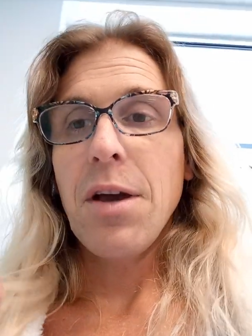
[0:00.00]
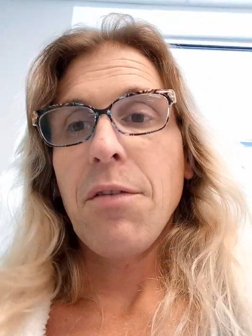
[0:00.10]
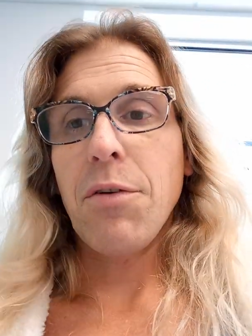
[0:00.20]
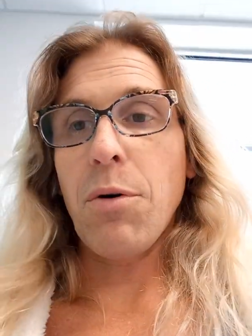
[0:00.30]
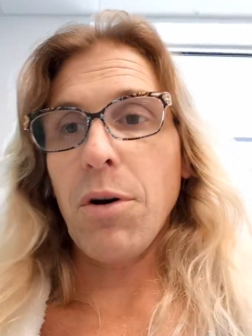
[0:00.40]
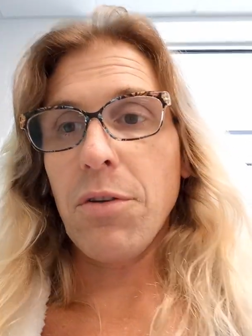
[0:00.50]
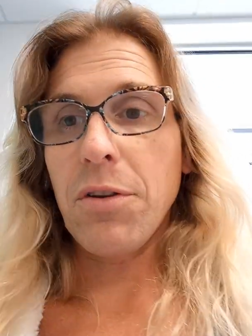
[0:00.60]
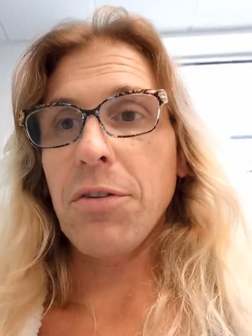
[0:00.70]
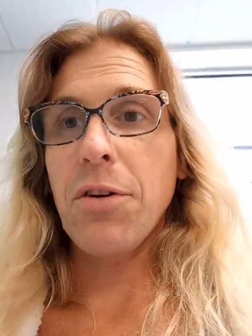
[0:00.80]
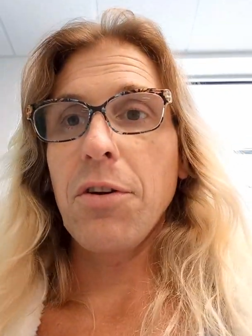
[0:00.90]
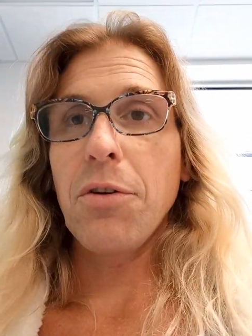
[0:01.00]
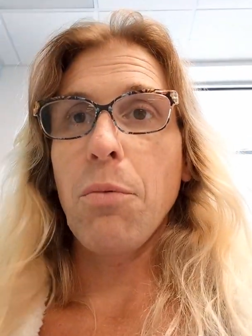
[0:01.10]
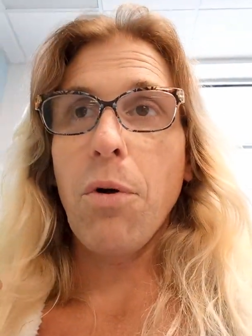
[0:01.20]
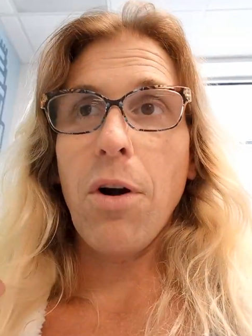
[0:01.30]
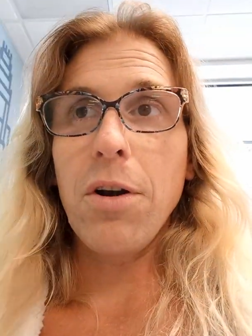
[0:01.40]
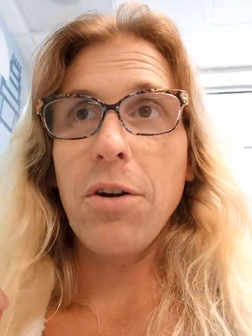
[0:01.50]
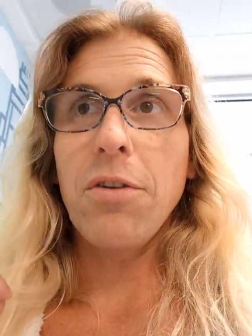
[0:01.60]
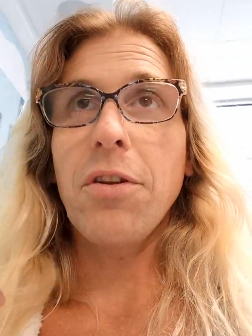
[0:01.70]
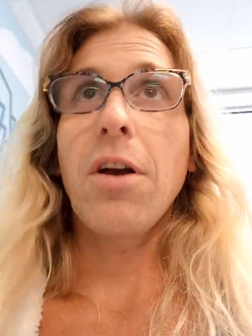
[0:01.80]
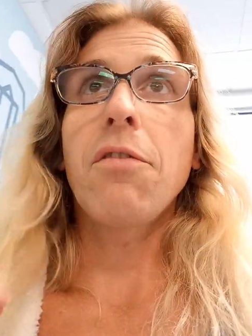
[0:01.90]
Of course, it's good to warn
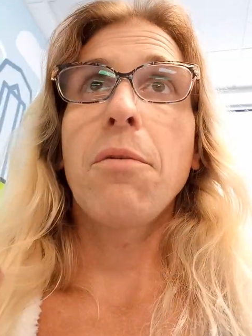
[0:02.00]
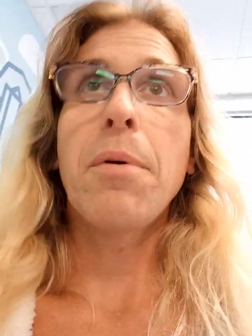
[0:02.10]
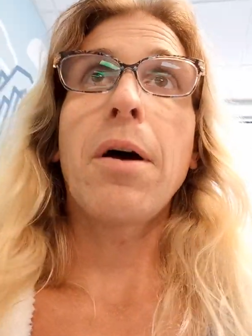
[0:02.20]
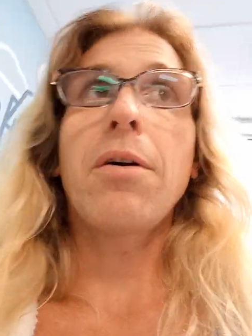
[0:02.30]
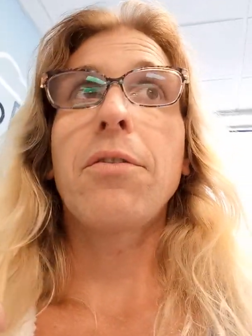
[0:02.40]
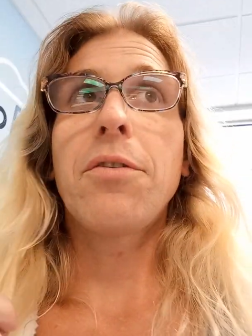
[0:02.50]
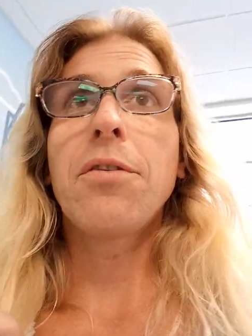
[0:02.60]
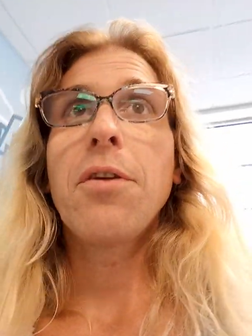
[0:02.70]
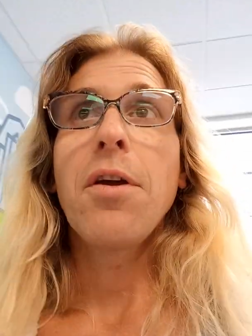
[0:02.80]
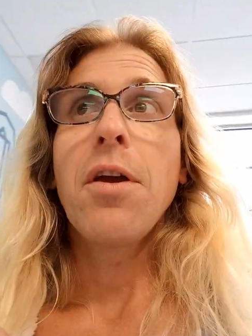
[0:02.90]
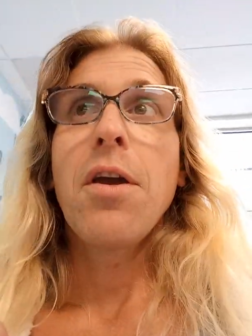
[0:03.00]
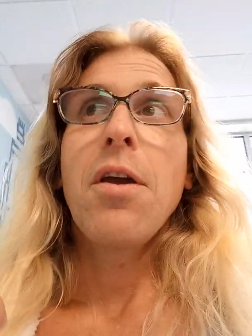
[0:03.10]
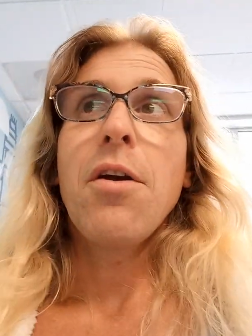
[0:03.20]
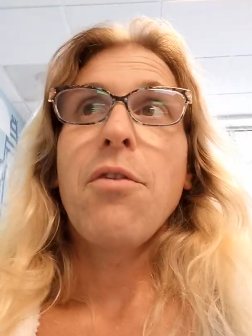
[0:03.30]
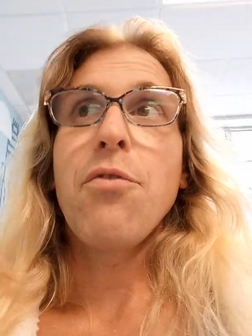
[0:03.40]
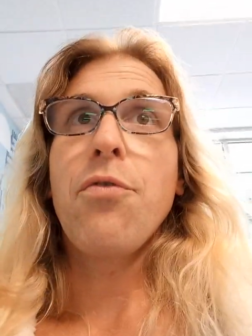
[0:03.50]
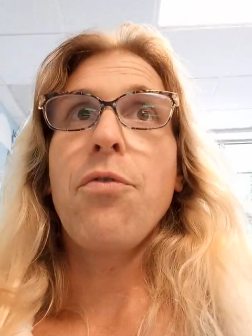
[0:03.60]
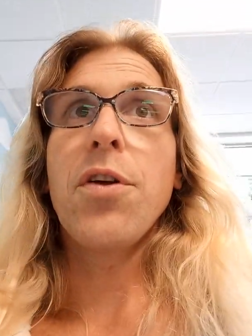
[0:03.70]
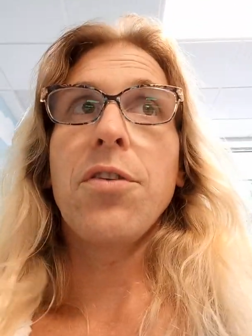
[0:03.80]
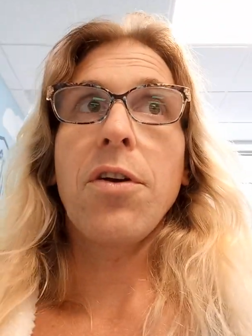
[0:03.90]
yourself about
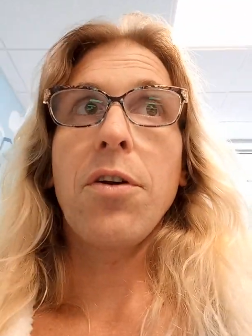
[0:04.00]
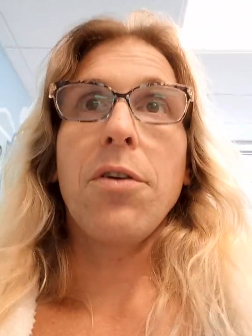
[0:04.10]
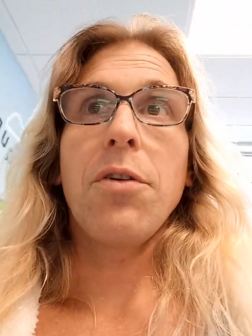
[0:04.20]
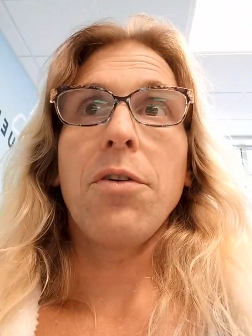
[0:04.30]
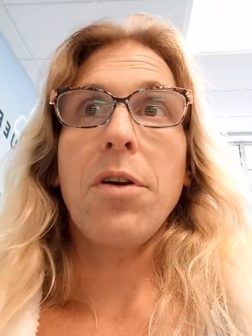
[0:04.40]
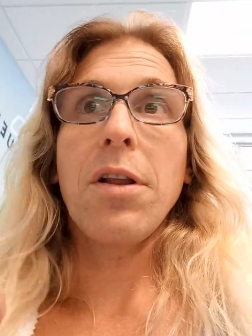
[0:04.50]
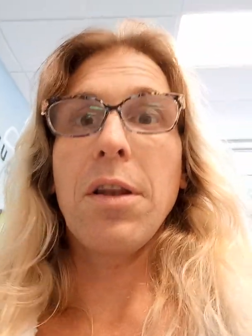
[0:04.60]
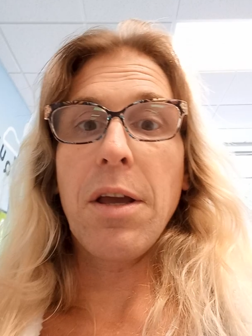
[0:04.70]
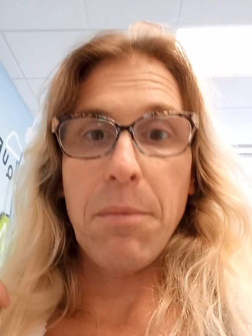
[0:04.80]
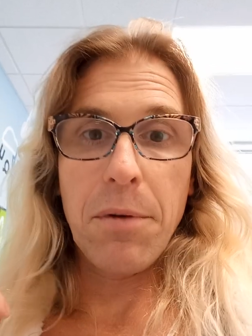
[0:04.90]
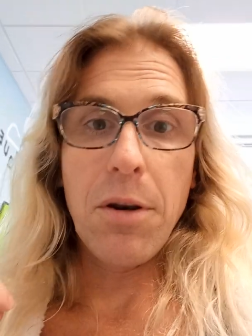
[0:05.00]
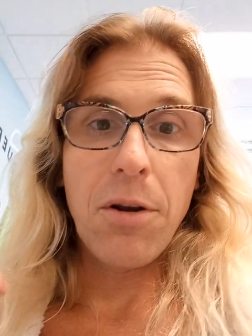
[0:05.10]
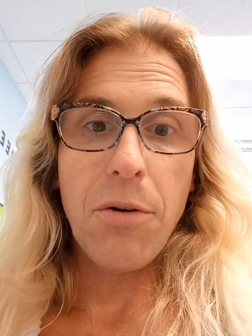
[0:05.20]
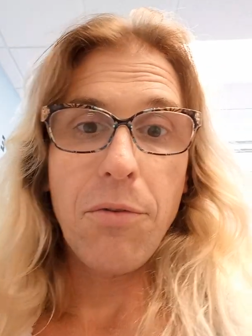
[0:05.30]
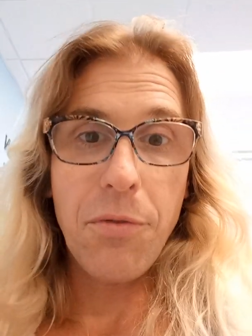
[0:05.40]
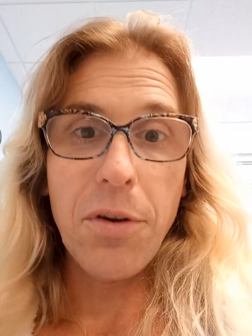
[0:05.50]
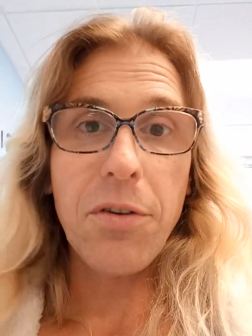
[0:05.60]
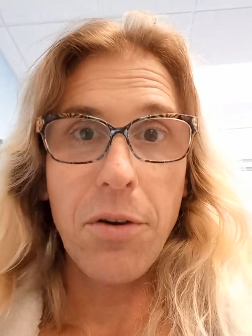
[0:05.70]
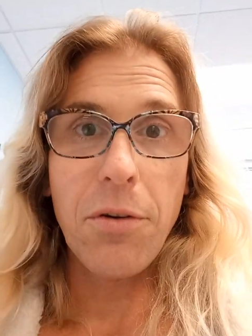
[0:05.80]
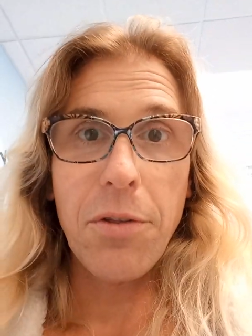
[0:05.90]
physical
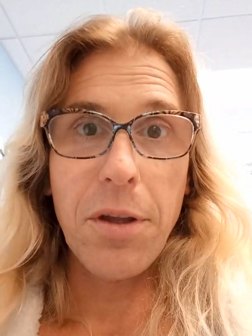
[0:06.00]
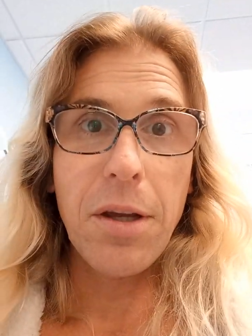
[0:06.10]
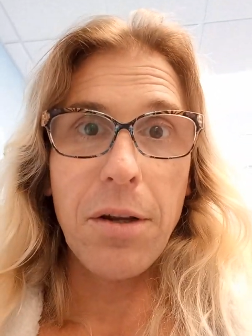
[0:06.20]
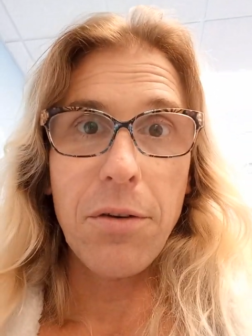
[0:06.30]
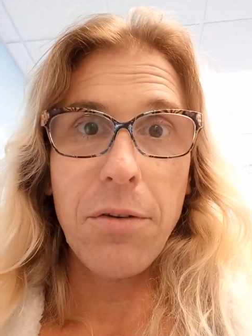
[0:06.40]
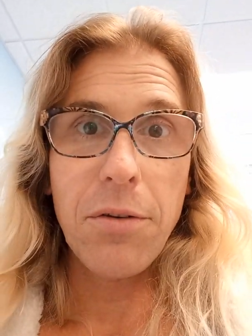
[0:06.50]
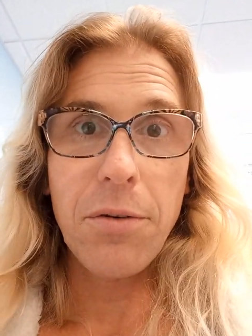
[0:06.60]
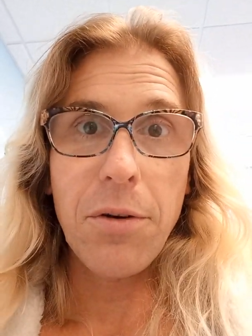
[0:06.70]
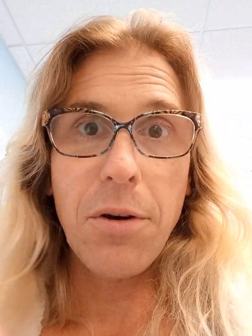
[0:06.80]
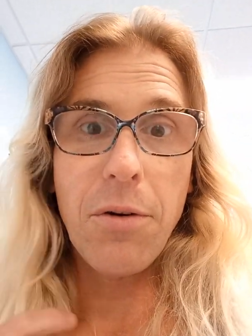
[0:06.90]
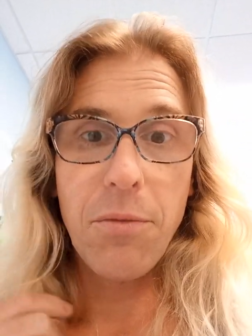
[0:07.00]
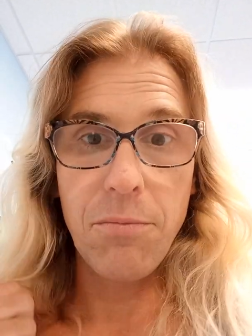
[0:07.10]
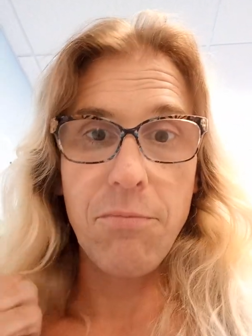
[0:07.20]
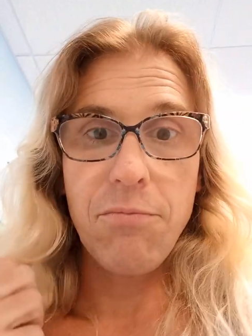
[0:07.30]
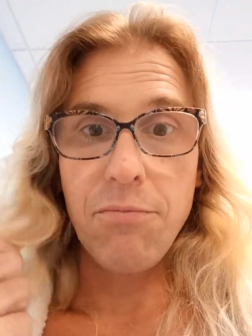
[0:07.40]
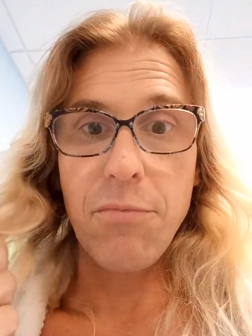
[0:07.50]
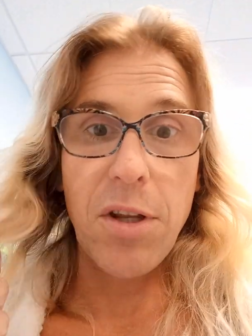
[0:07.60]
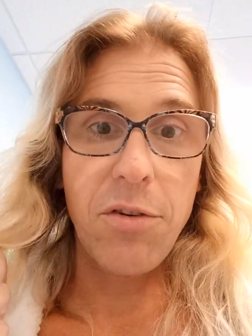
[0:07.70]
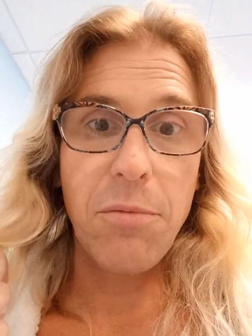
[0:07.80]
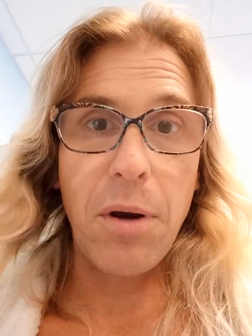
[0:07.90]
things,
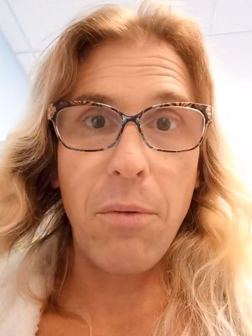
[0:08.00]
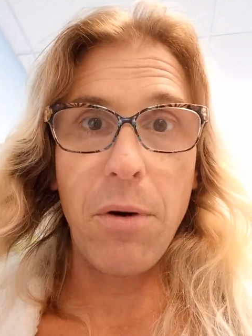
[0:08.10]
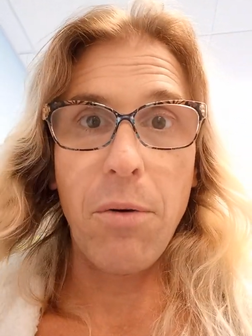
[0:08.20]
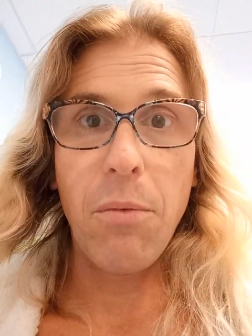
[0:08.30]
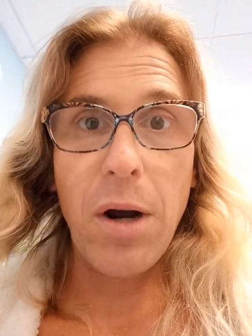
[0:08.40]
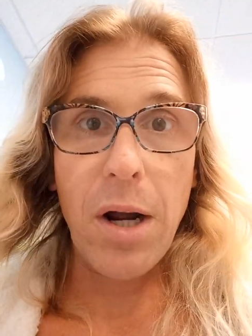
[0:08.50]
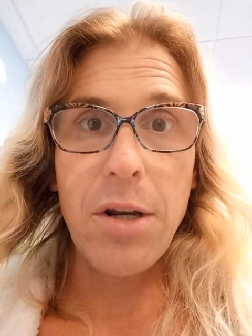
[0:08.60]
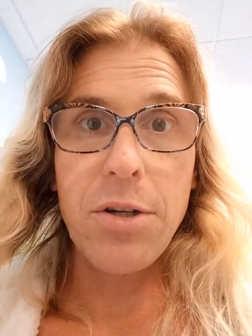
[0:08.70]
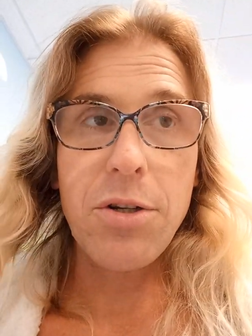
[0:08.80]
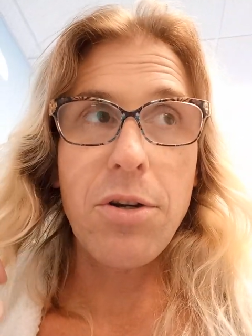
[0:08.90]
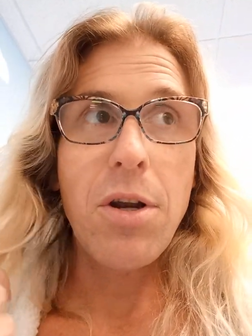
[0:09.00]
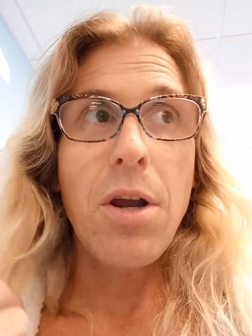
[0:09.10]
things you might want to watch.